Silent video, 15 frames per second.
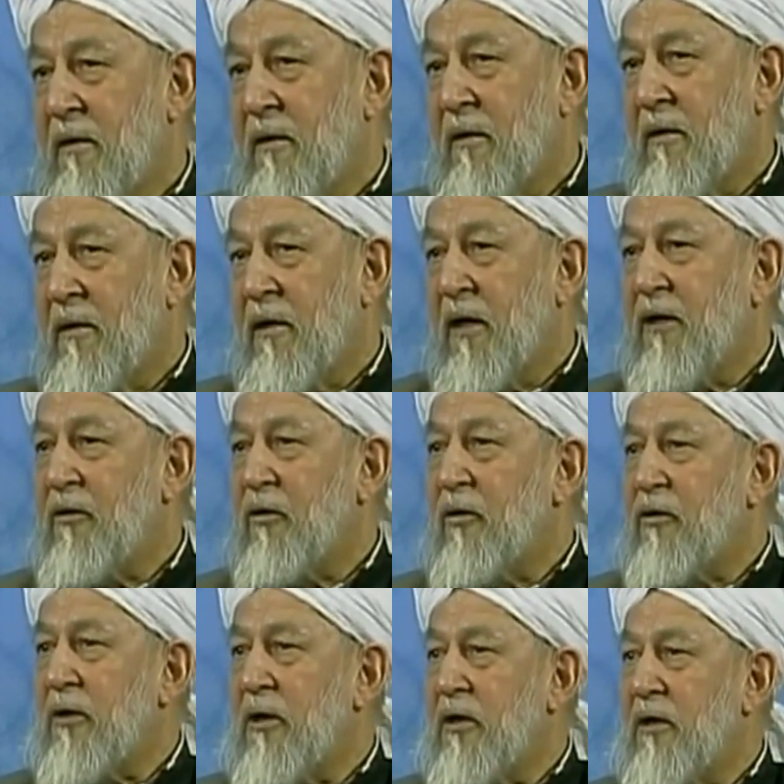Let your
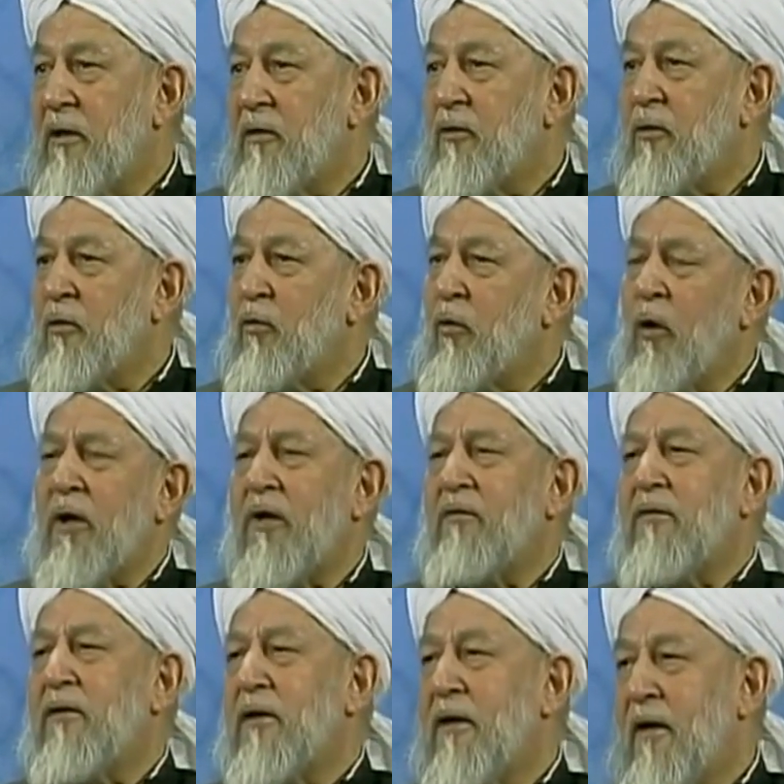children do
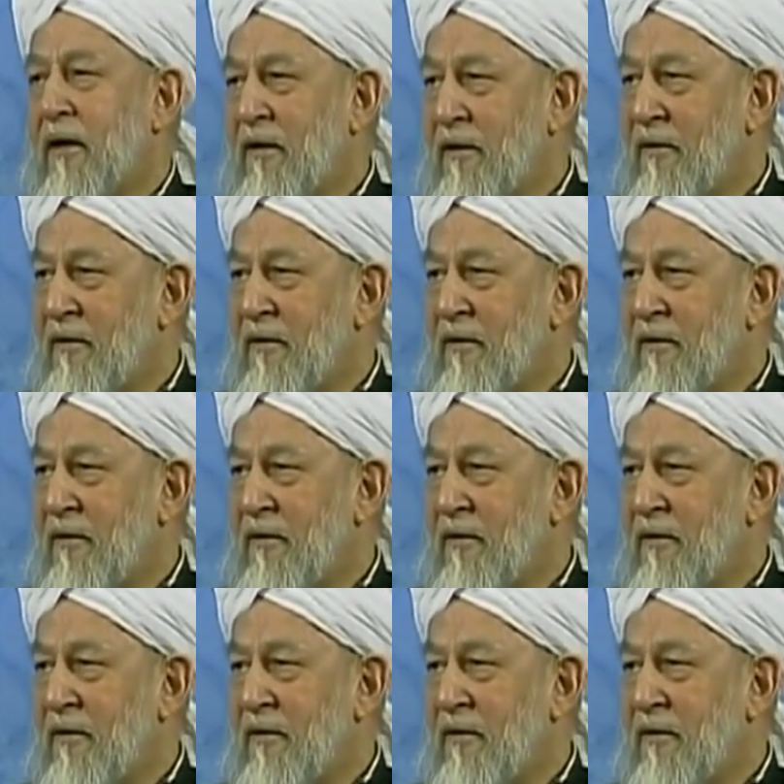whatever they like,